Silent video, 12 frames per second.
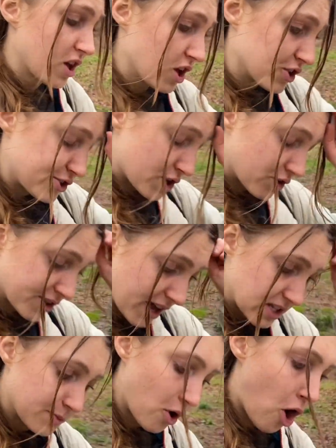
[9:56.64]
So the
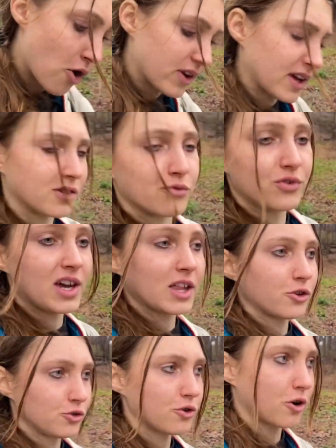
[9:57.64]
exploring and real
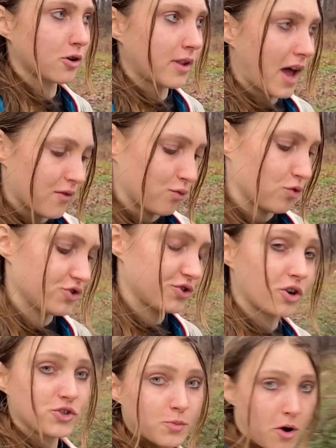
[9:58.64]
New York life will
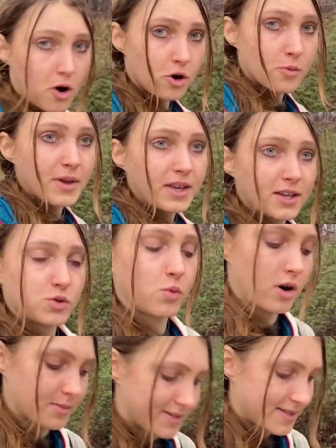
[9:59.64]
start tomorrow, because where
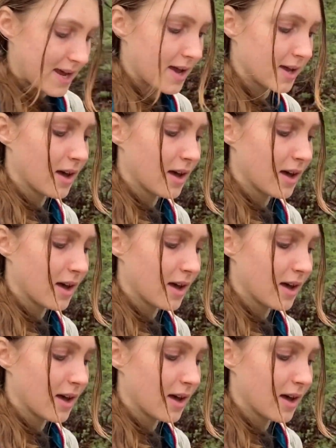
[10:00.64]
I'm staying,